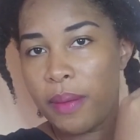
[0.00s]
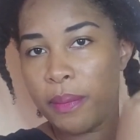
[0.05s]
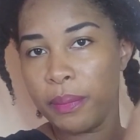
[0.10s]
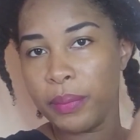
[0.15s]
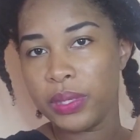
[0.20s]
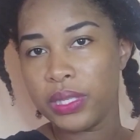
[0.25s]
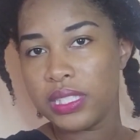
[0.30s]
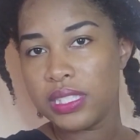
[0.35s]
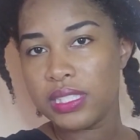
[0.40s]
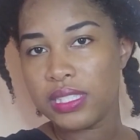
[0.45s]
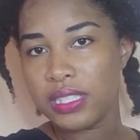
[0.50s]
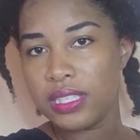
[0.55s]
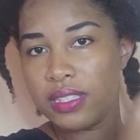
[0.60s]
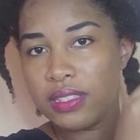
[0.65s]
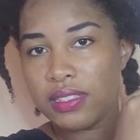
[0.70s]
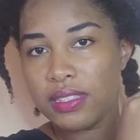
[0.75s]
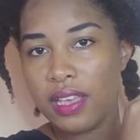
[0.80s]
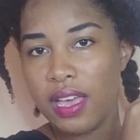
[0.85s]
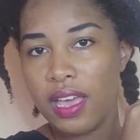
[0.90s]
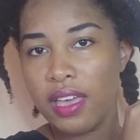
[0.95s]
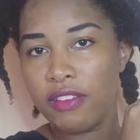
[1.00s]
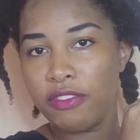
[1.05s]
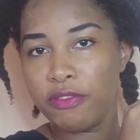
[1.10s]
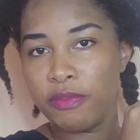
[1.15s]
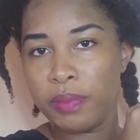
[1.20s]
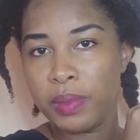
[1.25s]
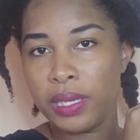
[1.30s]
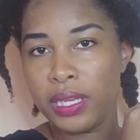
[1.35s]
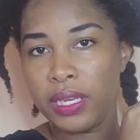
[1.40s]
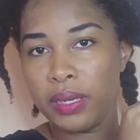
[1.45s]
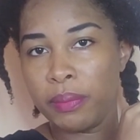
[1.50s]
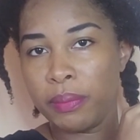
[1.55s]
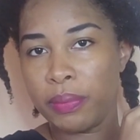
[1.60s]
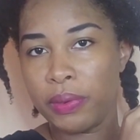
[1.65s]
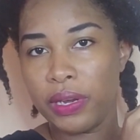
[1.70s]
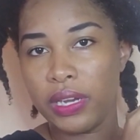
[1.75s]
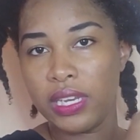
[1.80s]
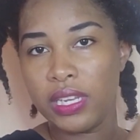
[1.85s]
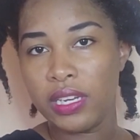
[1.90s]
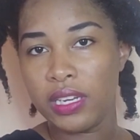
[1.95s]
but since I've been
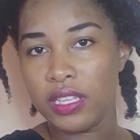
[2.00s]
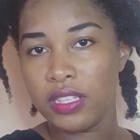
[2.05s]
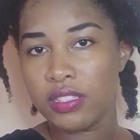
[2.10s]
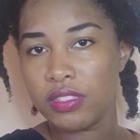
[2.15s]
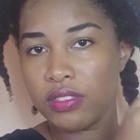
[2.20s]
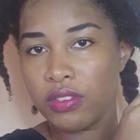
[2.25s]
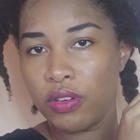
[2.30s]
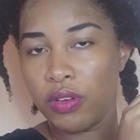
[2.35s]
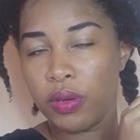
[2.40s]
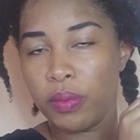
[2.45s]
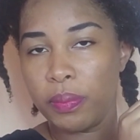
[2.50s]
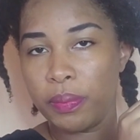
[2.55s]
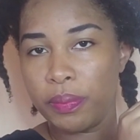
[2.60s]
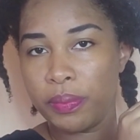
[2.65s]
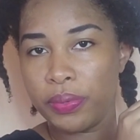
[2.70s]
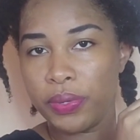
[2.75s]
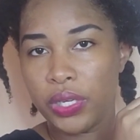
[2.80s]
braiding it up